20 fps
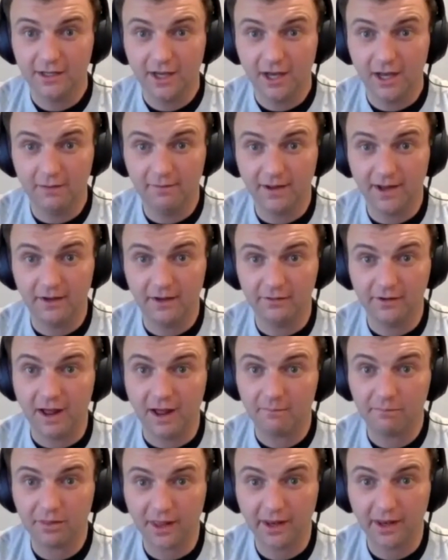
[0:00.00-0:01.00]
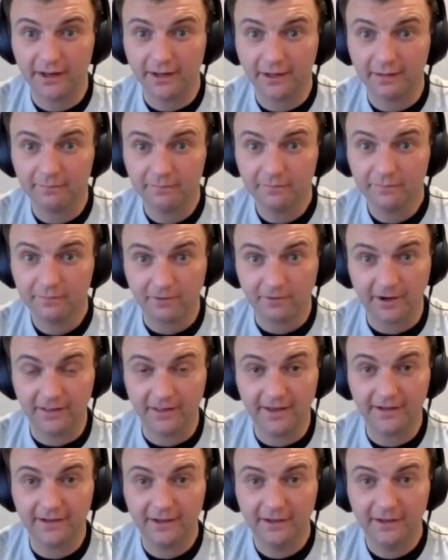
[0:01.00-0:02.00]
about not playing him, right?
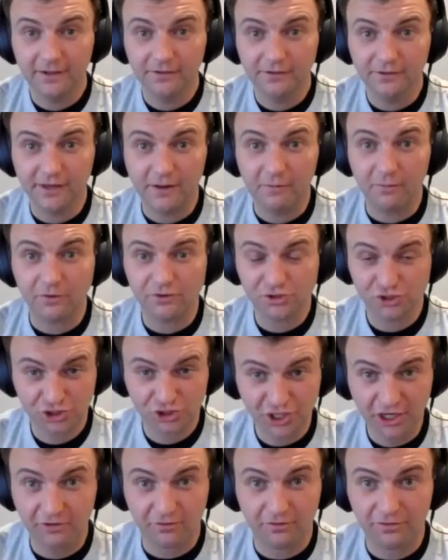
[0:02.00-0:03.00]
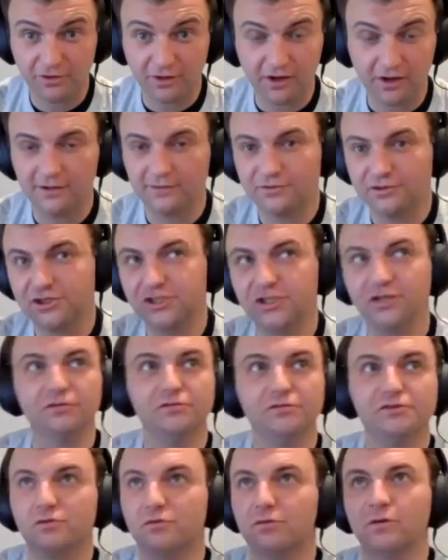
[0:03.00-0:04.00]
Like they were cheers,
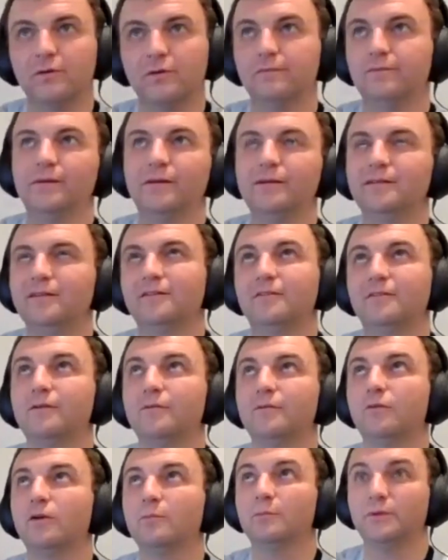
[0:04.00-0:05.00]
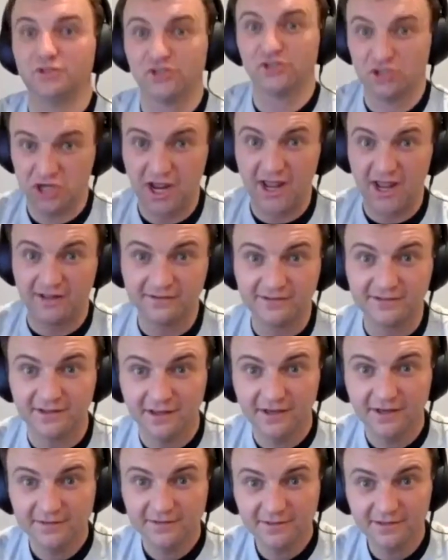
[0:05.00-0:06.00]
or he's not the right word, but chants
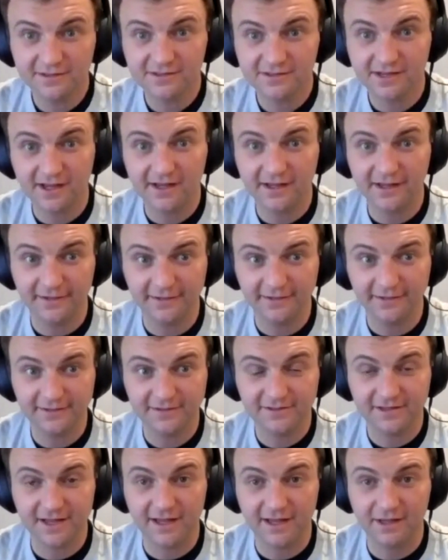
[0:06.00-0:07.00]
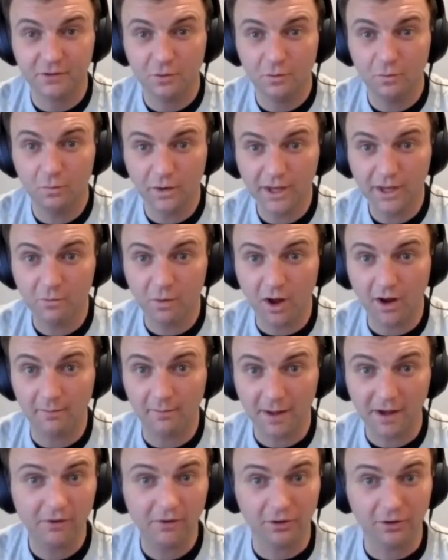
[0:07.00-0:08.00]
to say we want
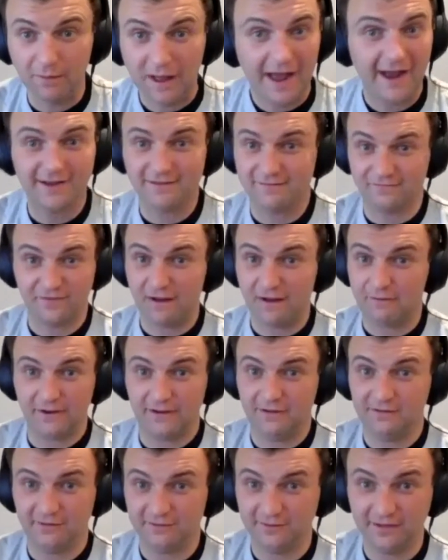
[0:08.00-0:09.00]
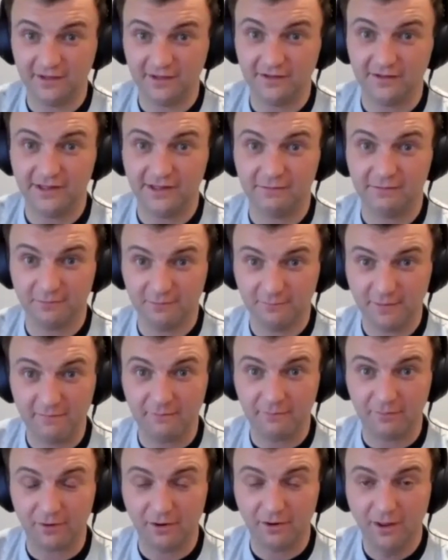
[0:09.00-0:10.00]
Malcolm. I very distinctly
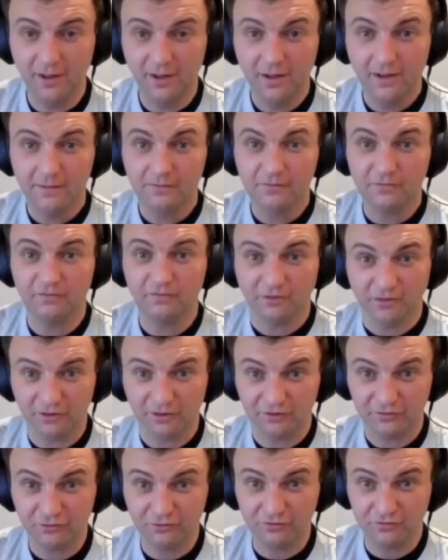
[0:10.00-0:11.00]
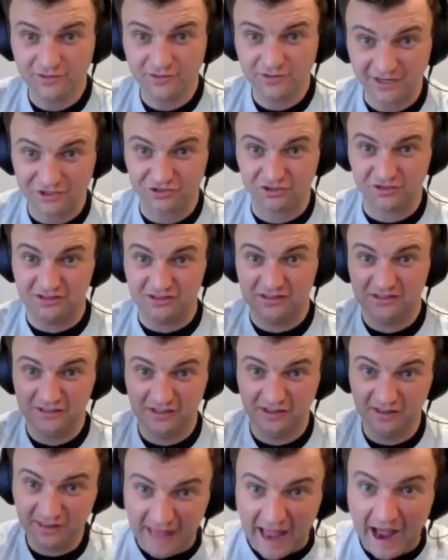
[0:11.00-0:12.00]
remember the student section
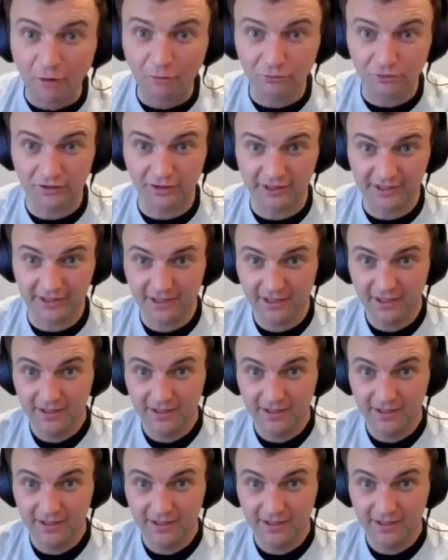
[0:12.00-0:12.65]
loudly